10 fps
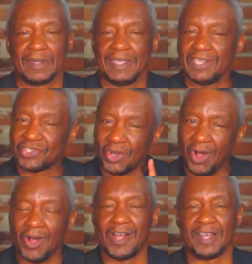It's the
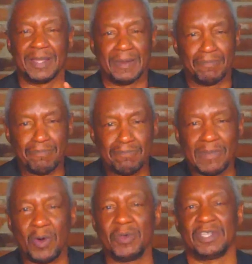heart.
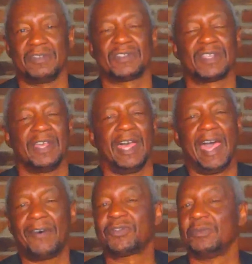Motives
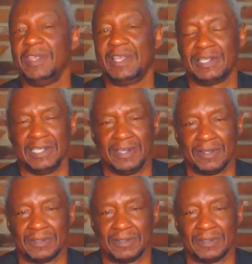have to be clear.